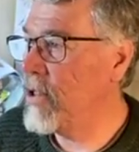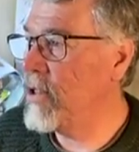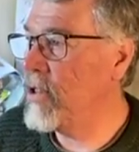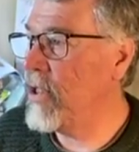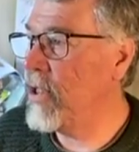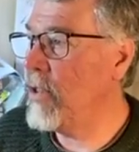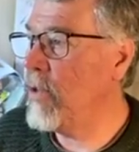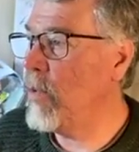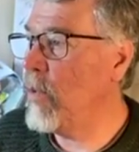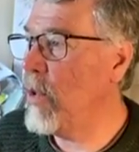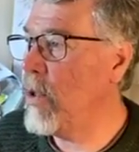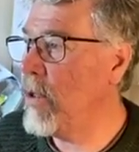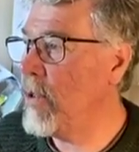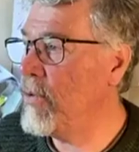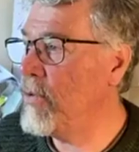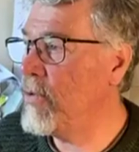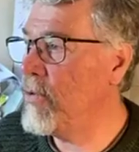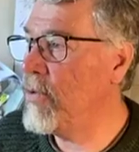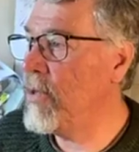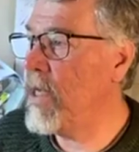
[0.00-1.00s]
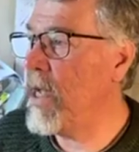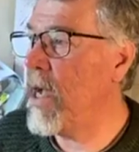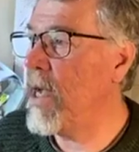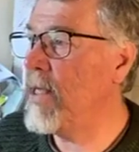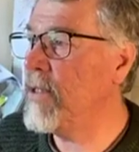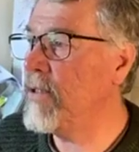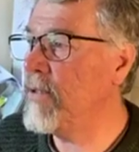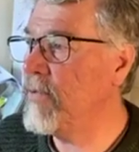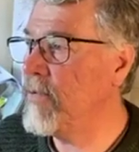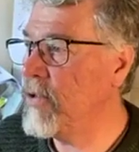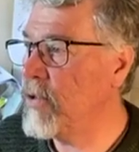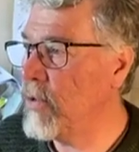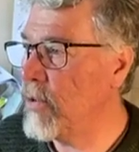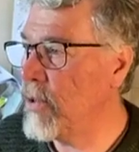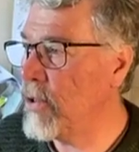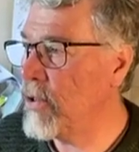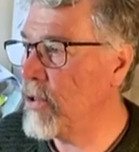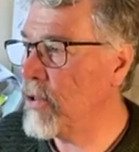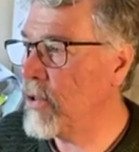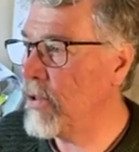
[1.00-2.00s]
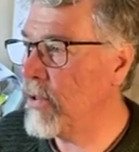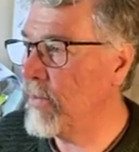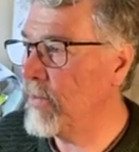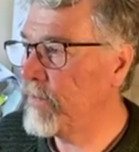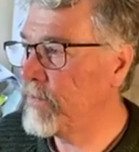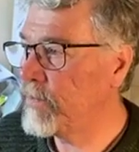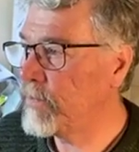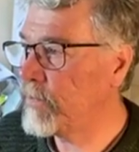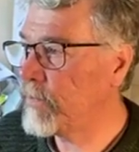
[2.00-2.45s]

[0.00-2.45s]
To see the world through the eyes of Source